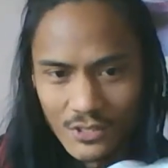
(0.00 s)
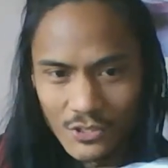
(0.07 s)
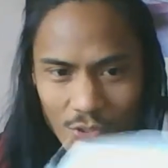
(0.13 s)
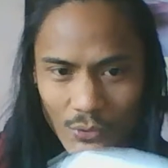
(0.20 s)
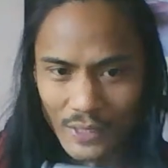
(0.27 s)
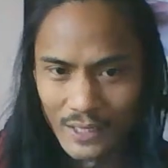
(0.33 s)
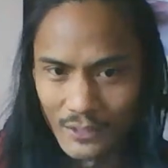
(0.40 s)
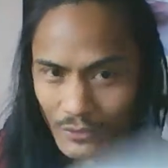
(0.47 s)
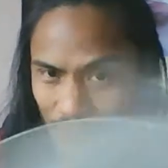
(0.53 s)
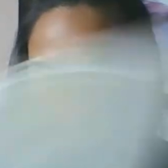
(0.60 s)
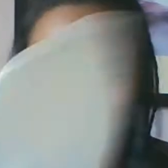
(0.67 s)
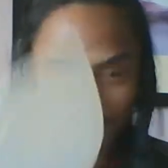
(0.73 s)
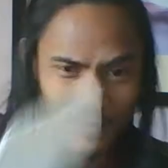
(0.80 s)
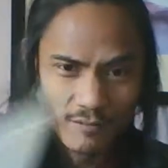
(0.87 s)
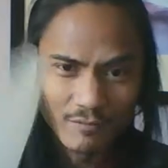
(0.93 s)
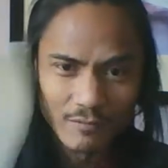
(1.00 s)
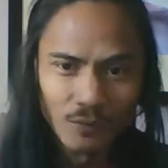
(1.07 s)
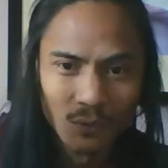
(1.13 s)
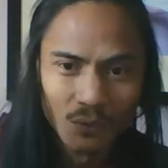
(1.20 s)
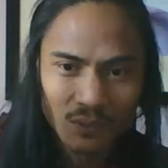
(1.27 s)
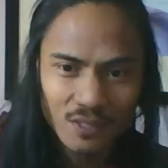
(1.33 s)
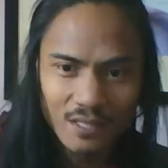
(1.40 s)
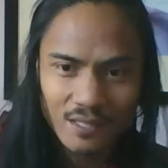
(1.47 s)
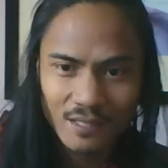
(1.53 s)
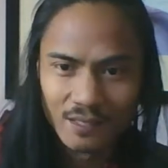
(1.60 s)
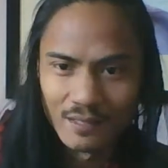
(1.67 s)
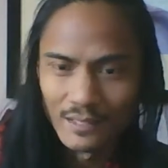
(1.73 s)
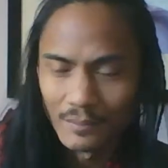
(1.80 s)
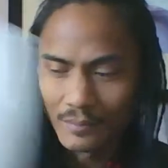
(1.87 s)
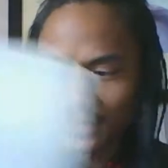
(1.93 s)
crinkles and folds
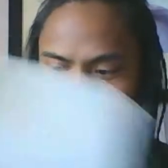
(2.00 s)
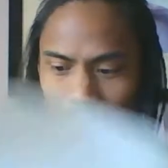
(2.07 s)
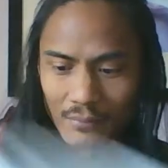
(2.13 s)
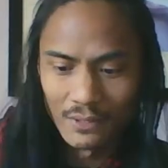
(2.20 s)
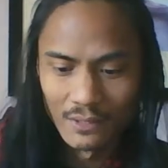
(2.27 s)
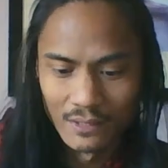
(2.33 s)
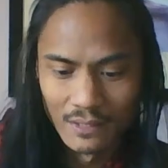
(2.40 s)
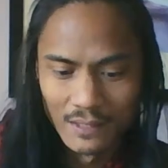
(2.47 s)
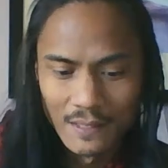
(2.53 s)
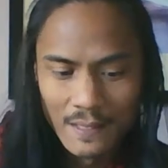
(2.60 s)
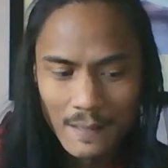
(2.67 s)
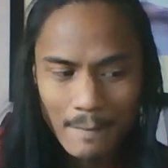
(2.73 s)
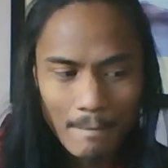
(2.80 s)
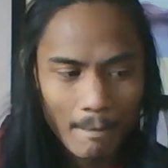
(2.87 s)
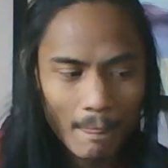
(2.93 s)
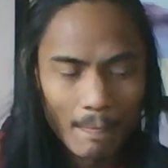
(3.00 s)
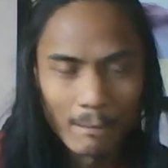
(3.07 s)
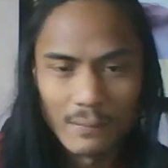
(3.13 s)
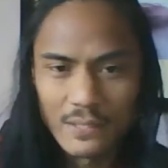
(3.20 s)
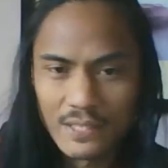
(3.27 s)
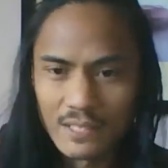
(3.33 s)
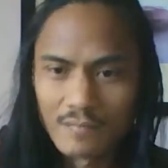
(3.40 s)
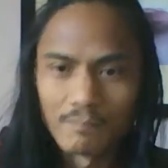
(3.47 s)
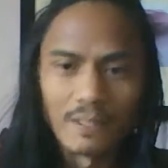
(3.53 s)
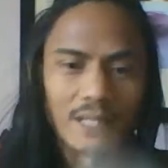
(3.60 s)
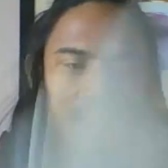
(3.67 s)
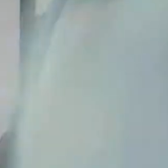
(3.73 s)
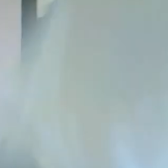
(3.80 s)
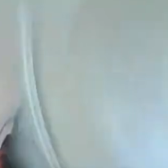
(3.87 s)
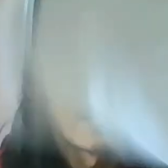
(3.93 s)
in the paper, because by
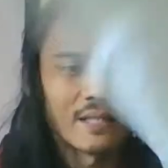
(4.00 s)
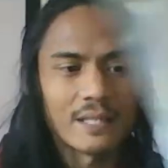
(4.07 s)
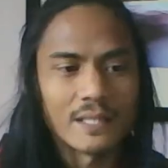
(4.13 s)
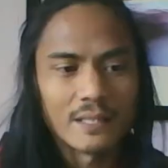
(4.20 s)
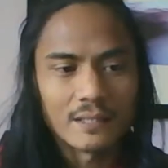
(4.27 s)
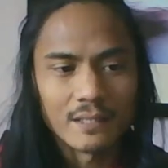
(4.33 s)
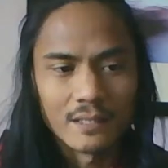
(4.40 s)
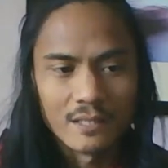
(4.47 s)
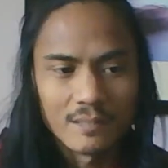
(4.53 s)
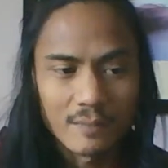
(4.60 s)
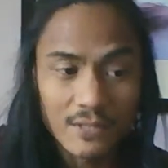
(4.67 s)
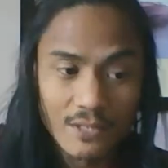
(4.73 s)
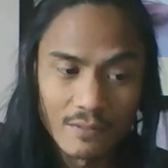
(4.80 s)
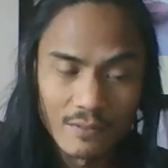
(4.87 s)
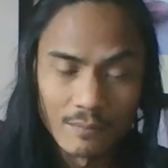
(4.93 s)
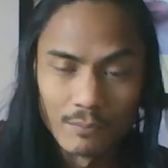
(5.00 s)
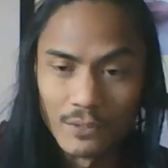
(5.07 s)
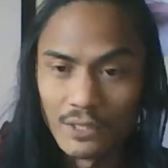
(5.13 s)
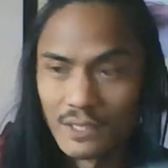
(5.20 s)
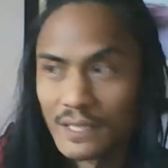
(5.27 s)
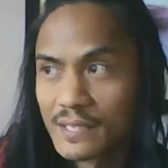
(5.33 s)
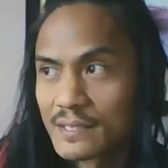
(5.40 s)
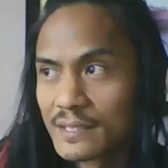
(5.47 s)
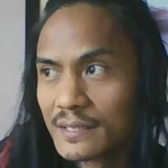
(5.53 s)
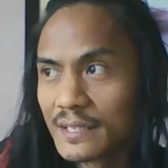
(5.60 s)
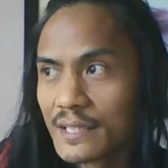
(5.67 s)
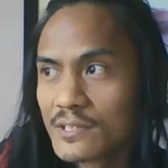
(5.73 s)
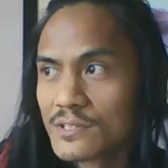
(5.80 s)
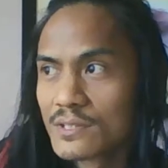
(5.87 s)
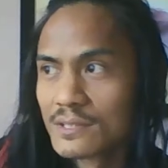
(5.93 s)
doing that, and especially if you put nice
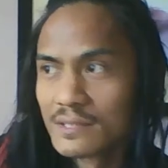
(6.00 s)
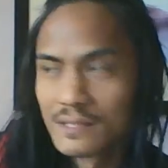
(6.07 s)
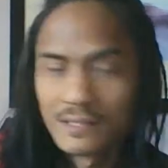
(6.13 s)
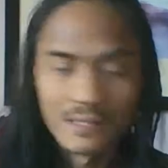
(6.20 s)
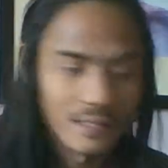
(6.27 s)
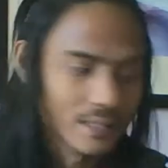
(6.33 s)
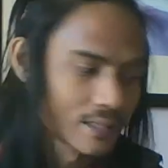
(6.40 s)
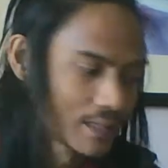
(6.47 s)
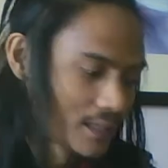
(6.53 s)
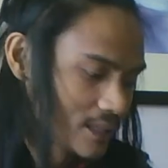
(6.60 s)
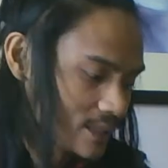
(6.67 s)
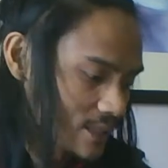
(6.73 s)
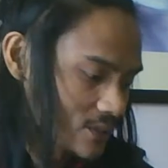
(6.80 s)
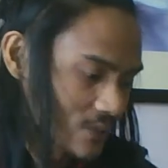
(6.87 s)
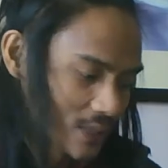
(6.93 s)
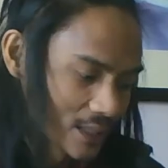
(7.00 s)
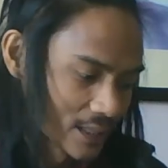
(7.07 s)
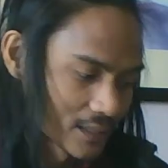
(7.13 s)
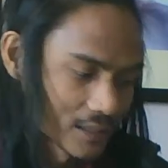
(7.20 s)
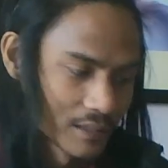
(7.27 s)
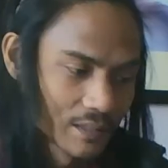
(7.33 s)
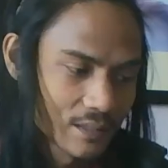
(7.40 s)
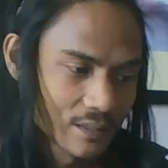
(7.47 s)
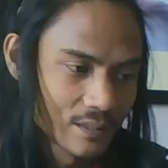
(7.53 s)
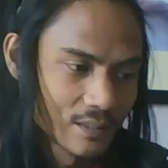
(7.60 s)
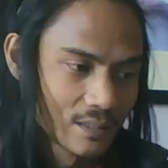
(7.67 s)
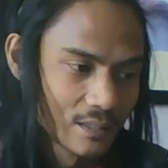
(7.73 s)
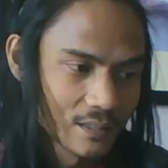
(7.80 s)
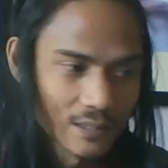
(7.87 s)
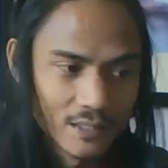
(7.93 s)
intentions into like, that's why I like the
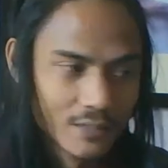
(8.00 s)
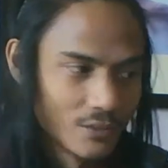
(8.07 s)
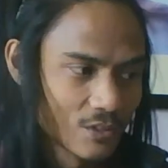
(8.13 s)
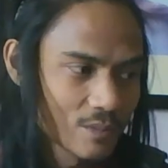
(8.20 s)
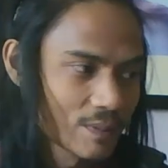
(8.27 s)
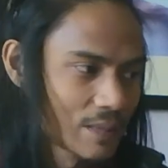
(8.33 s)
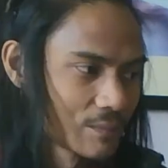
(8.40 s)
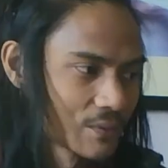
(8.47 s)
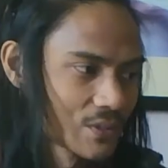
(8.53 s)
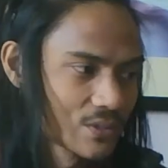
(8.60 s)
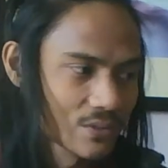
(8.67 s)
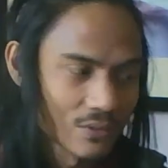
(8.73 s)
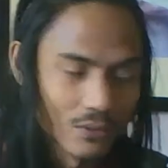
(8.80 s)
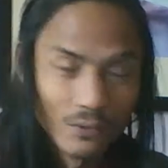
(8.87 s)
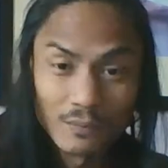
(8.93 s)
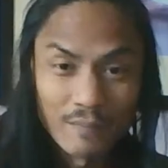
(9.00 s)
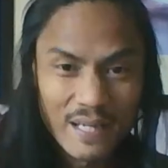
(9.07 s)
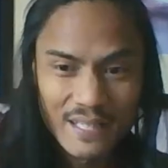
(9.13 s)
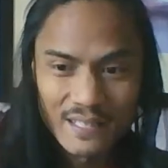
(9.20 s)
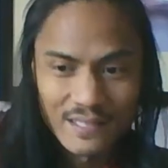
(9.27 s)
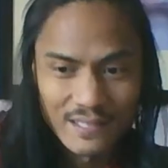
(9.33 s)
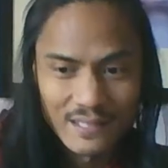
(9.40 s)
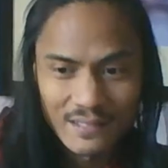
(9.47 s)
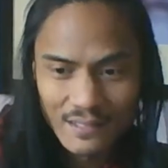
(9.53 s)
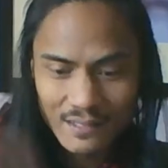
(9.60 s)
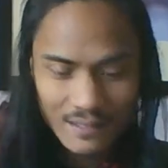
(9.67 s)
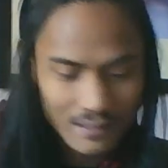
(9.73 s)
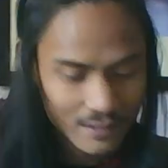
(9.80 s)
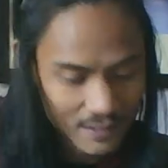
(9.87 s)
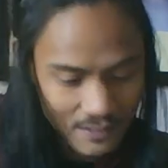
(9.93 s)
like newspapers or old magazines and
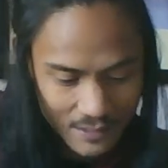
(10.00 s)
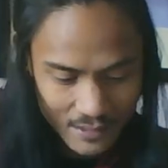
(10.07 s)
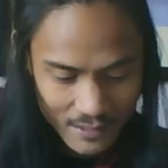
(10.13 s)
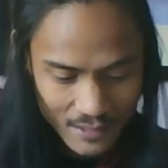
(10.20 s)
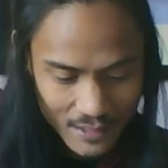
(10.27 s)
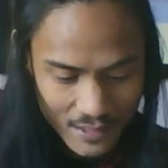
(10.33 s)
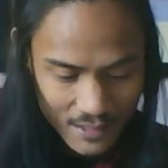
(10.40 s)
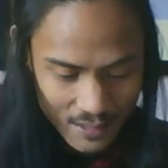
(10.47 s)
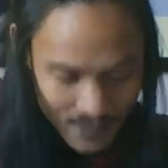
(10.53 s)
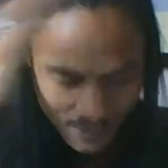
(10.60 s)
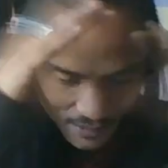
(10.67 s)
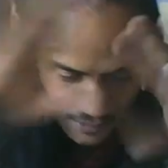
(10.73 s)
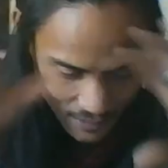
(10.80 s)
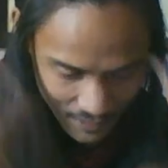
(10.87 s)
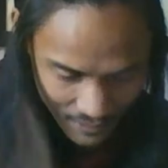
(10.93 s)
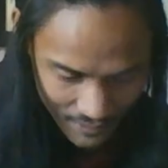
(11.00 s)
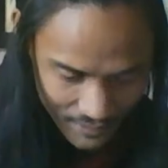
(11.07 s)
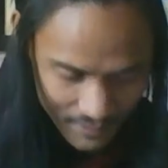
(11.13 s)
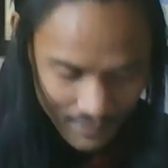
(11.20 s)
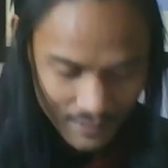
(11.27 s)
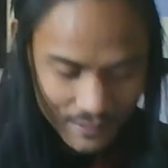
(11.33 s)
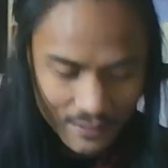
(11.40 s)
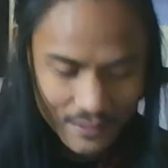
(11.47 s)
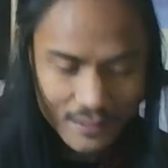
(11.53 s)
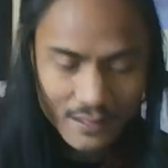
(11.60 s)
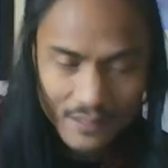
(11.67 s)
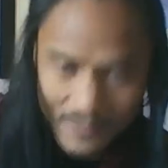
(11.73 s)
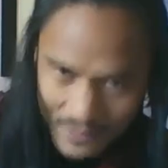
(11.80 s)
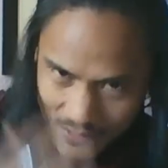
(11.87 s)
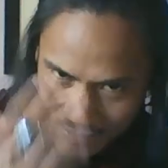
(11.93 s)
stuff. I like,
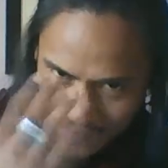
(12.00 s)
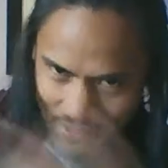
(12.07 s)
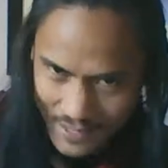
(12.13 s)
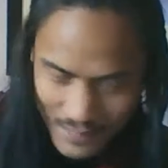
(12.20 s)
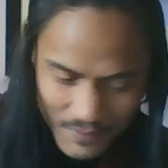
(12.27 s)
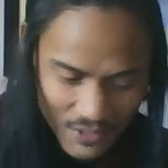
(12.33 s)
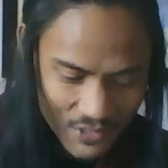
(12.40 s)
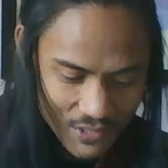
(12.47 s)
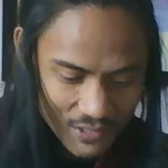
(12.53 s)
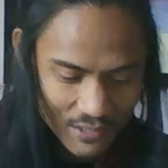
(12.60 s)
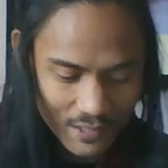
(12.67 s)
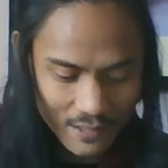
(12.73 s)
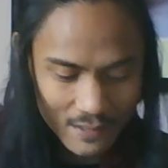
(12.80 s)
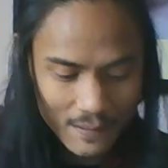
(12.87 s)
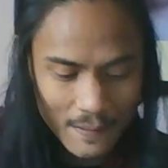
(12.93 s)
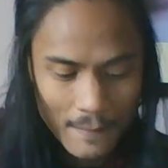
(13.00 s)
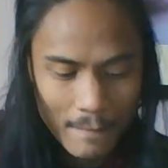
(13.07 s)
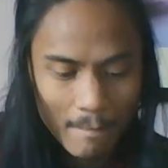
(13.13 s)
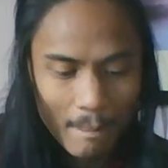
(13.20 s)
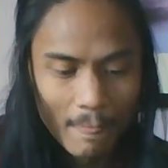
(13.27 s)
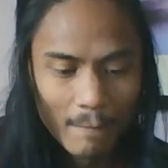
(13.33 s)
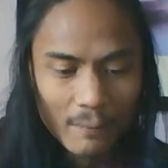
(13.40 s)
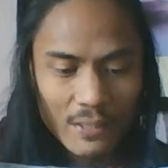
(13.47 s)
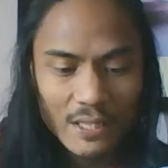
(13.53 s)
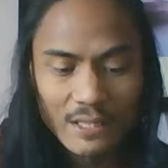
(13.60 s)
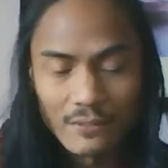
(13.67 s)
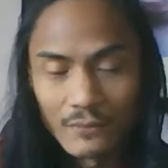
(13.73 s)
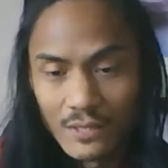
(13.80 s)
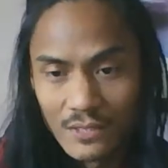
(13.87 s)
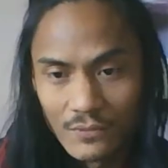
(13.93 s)
you can see images there. But
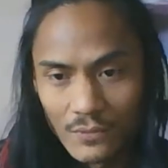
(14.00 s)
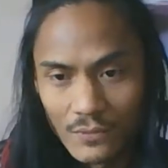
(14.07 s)
anyways,